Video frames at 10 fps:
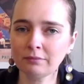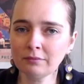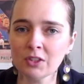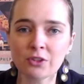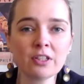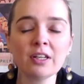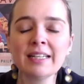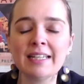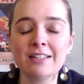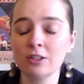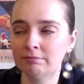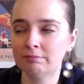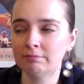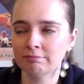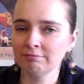So you're going to need to
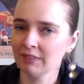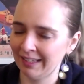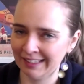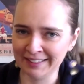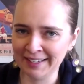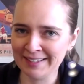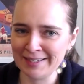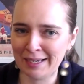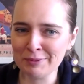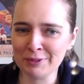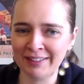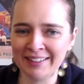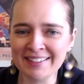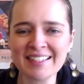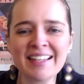allocate time to
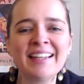it.